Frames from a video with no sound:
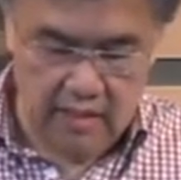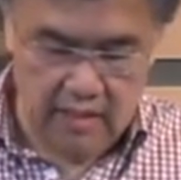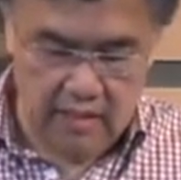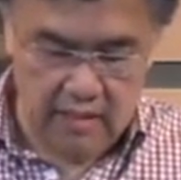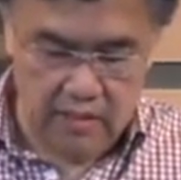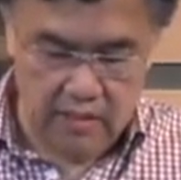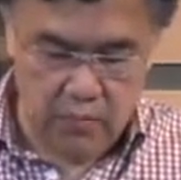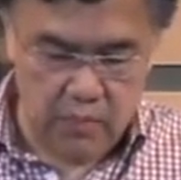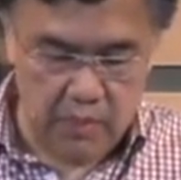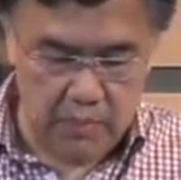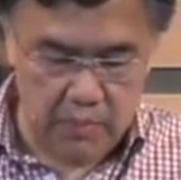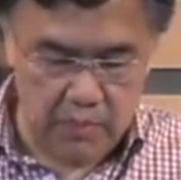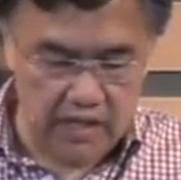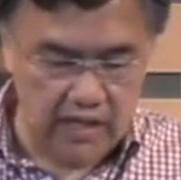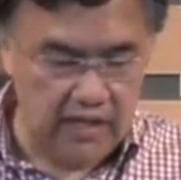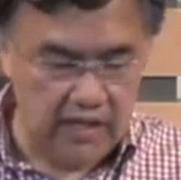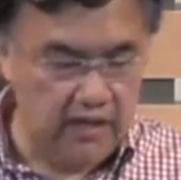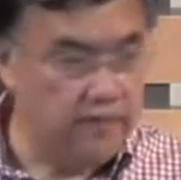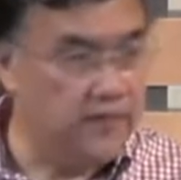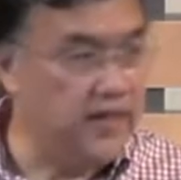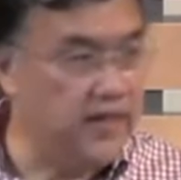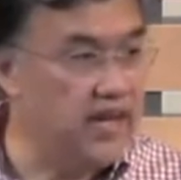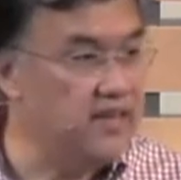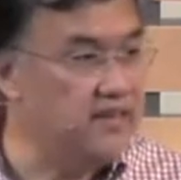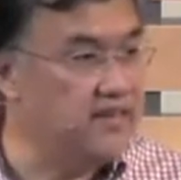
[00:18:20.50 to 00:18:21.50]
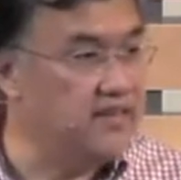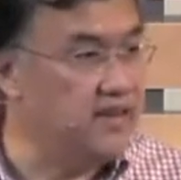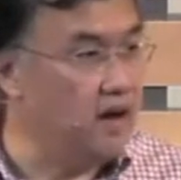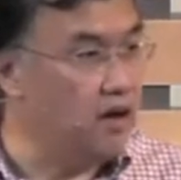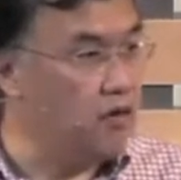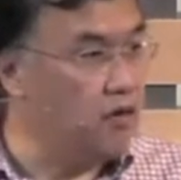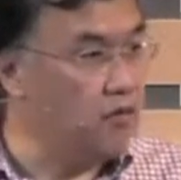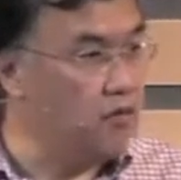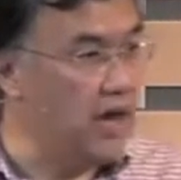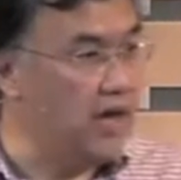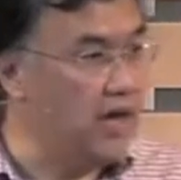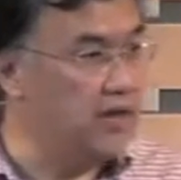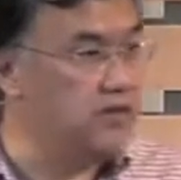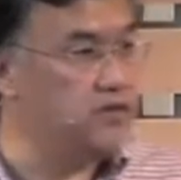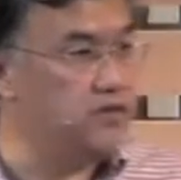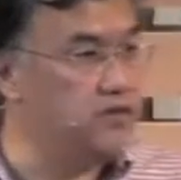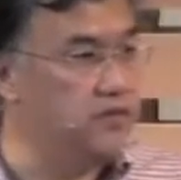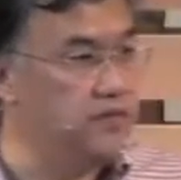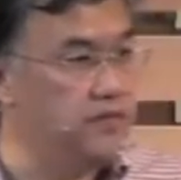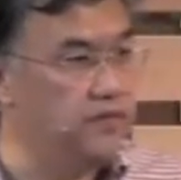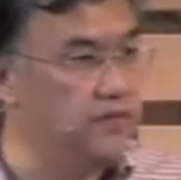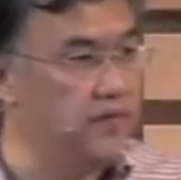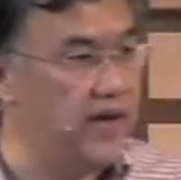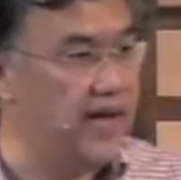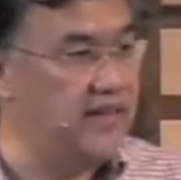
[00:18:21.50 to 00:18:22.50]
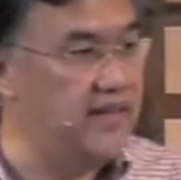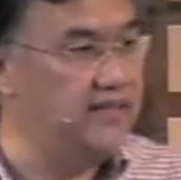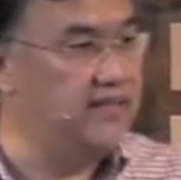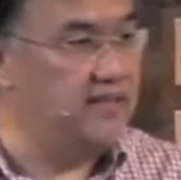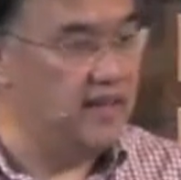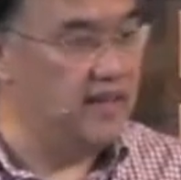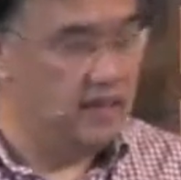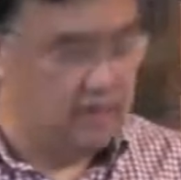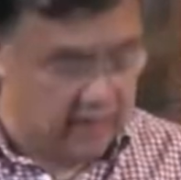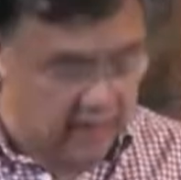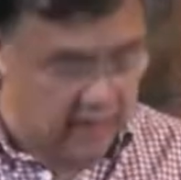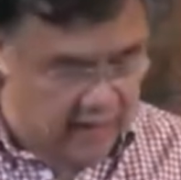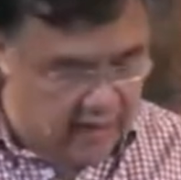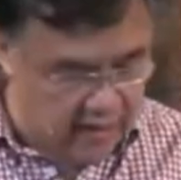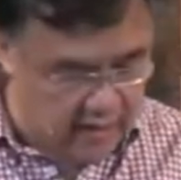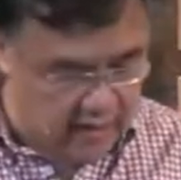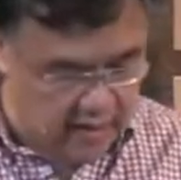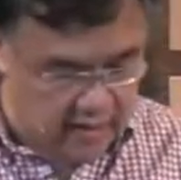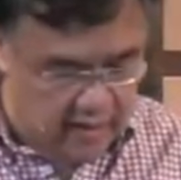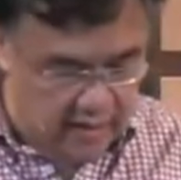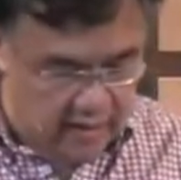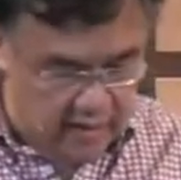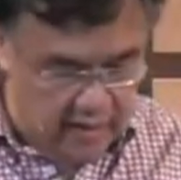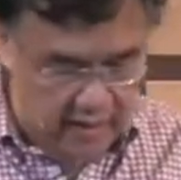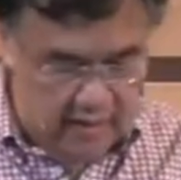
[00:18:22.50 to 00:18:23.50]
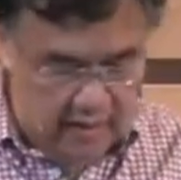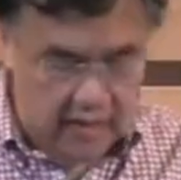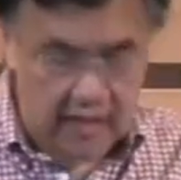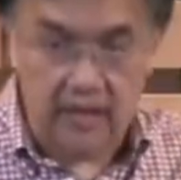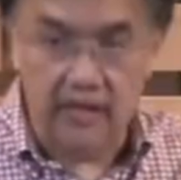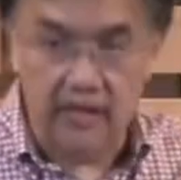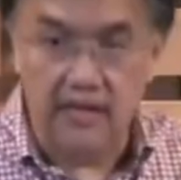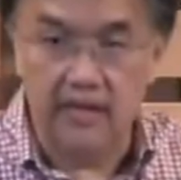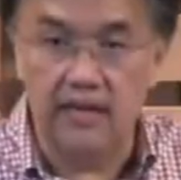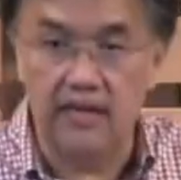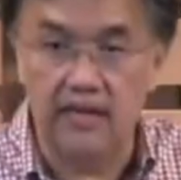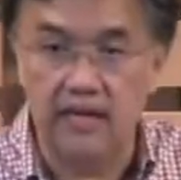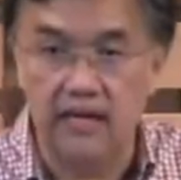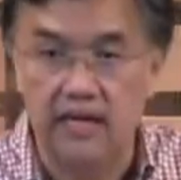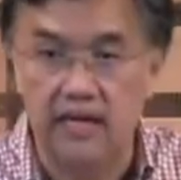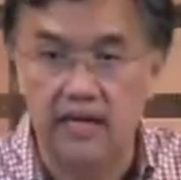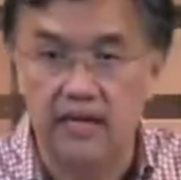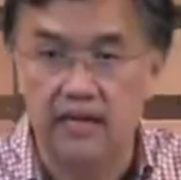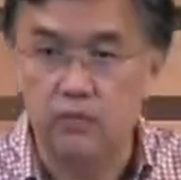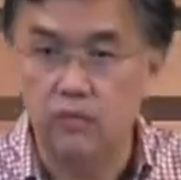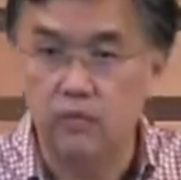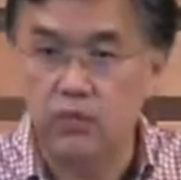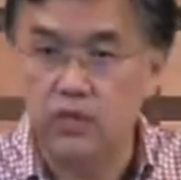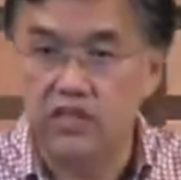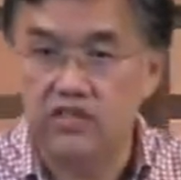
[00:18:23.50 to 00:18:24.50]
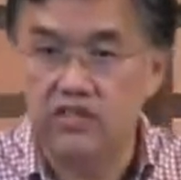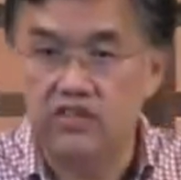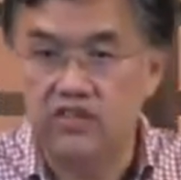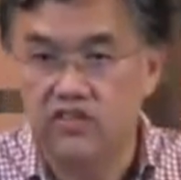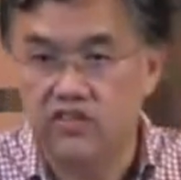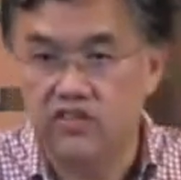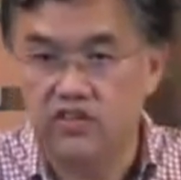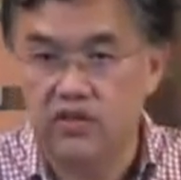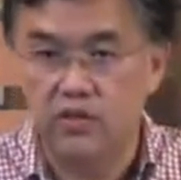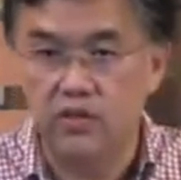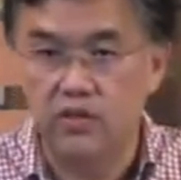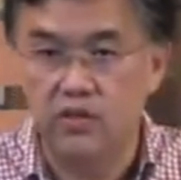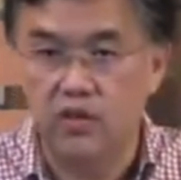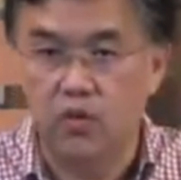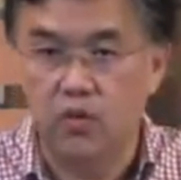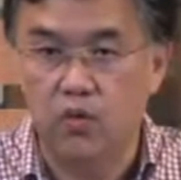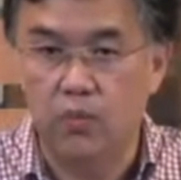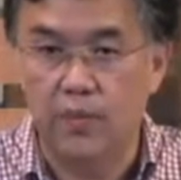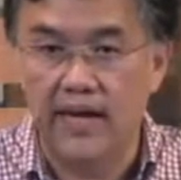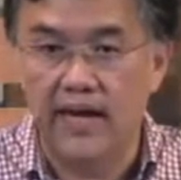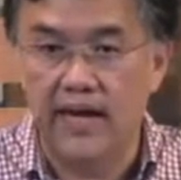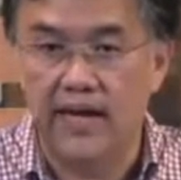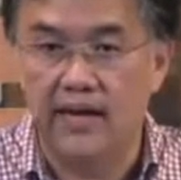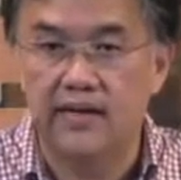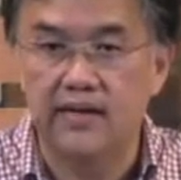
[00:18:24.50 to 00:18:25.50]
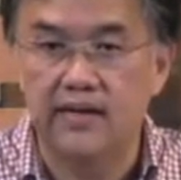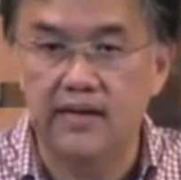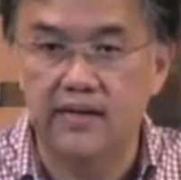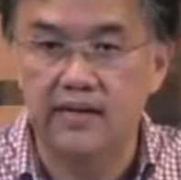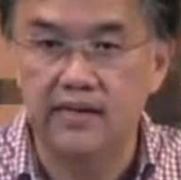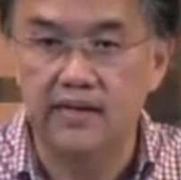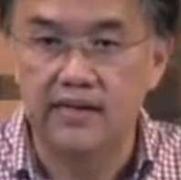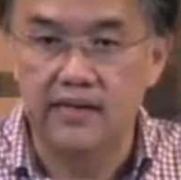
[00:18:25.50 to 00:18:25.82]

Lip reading: We believe that it's our right to vent our anger, and we just don't hold back.